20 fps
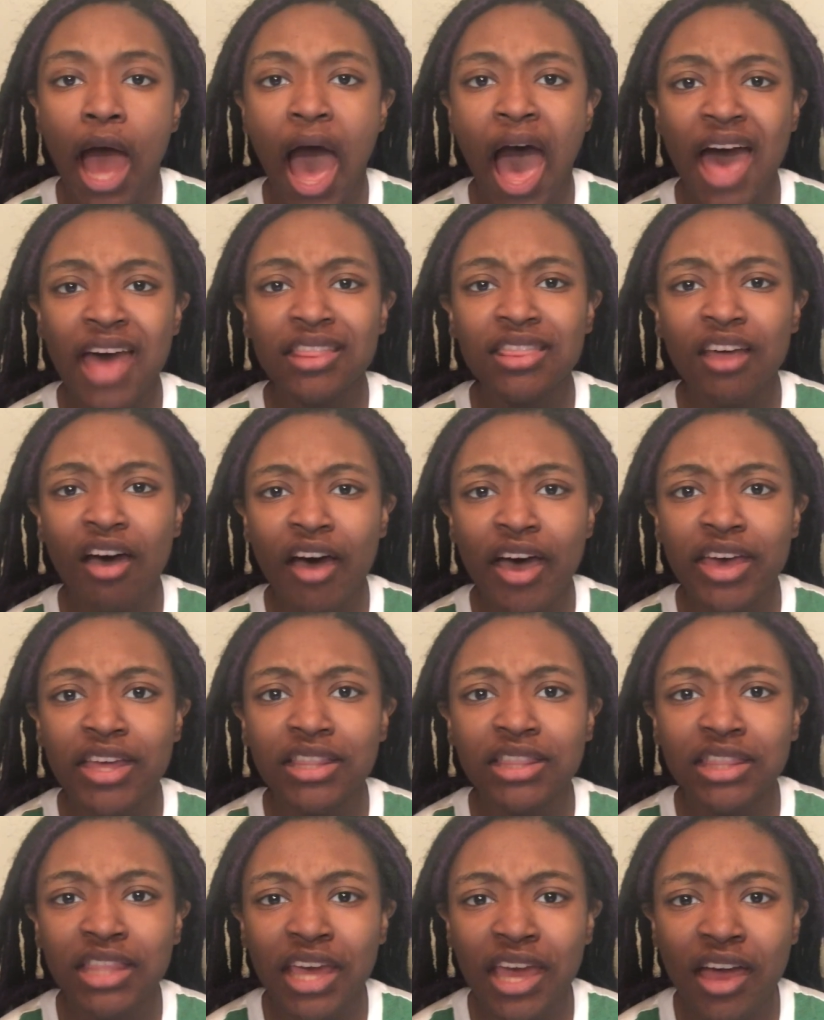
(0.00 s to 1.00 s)
I thought
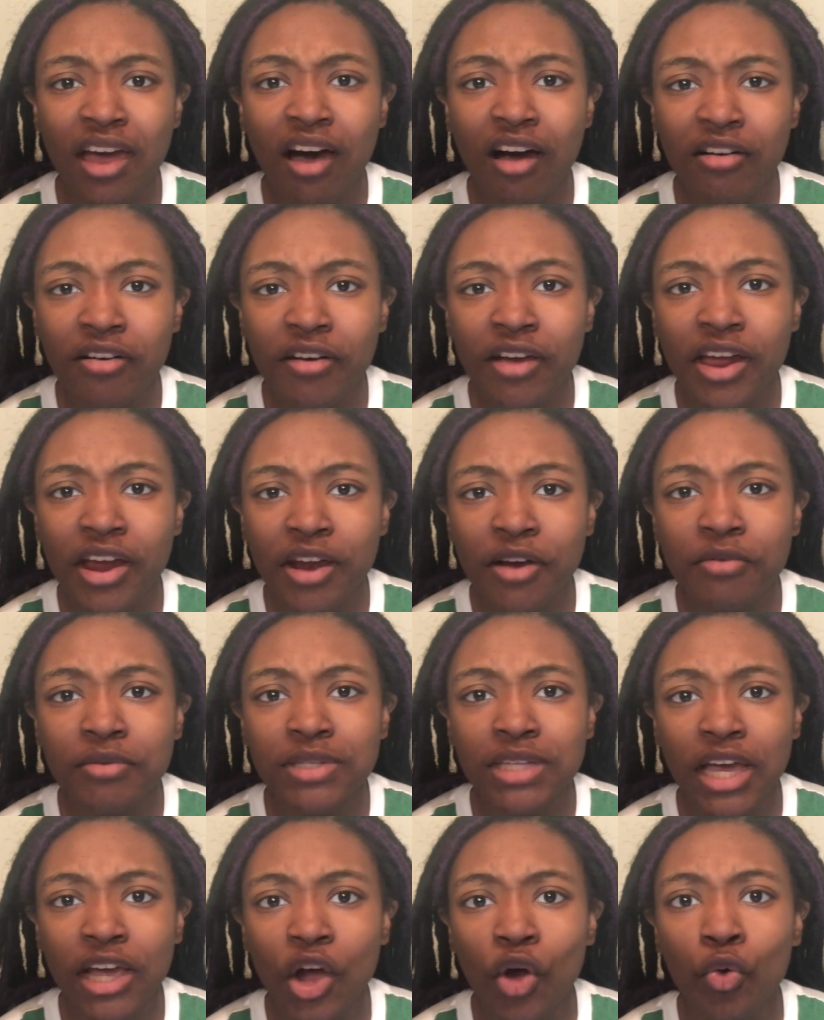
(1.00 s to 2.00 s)
that Uncle Aaron
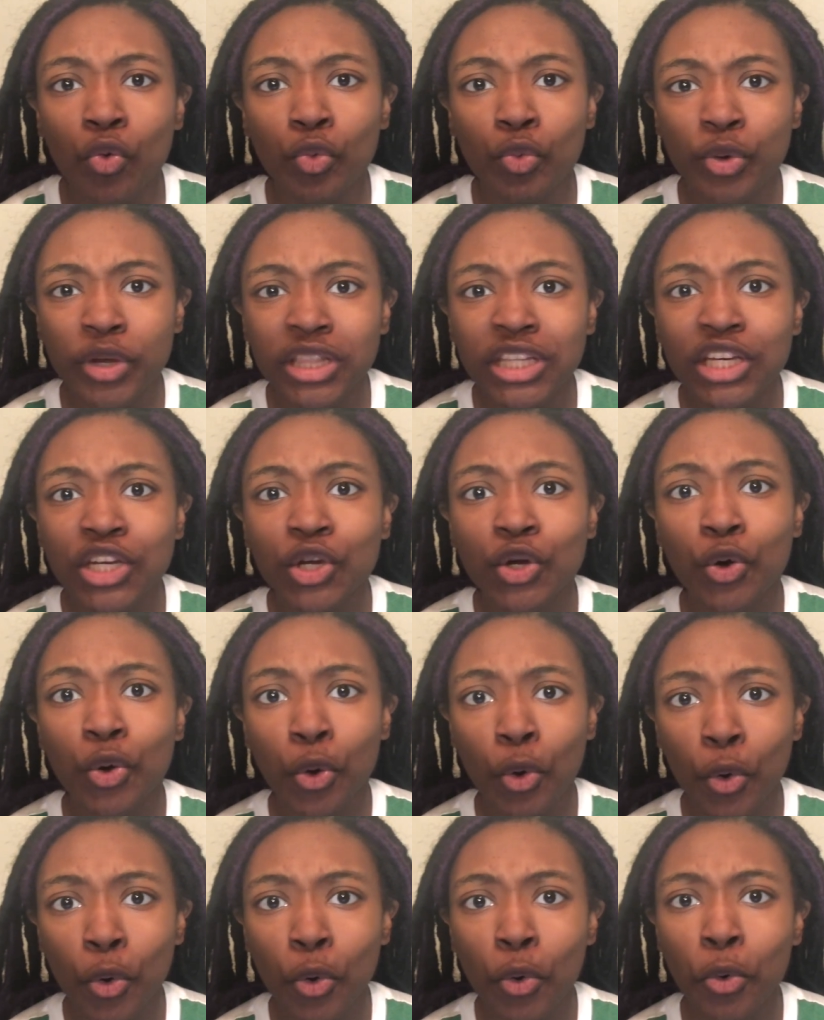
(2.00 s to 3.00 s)
was, like, a really
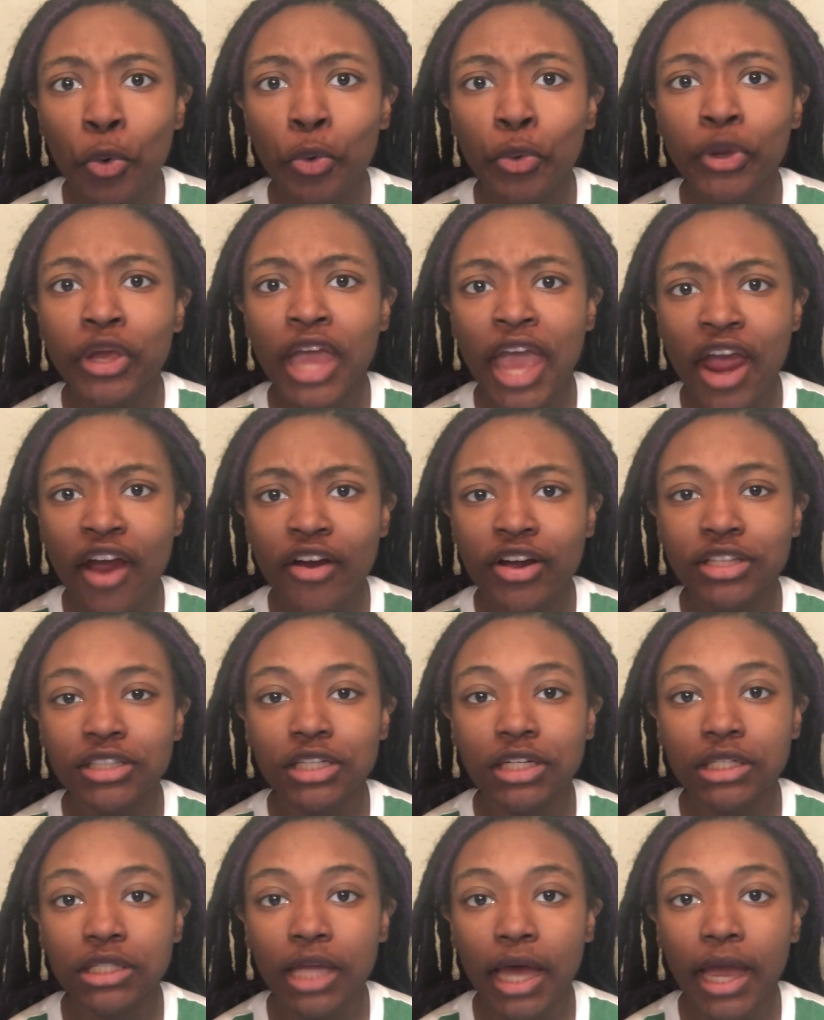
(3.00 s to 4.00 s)
cool
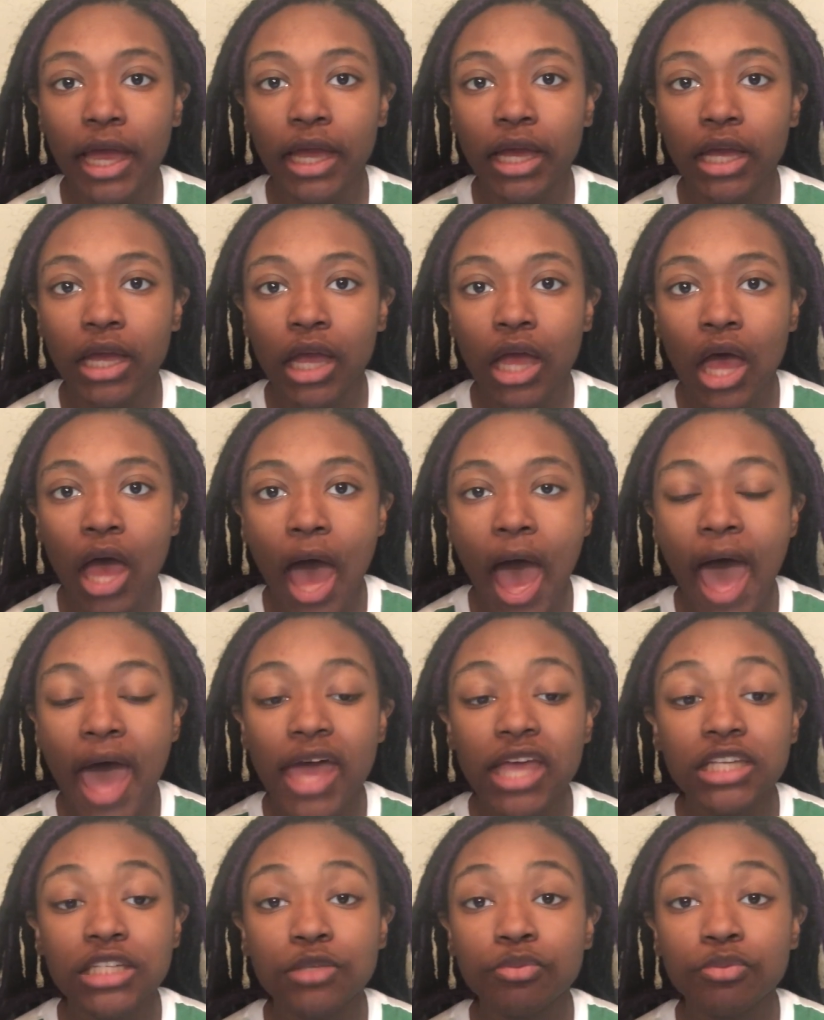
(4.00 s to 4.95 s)
character. Like, I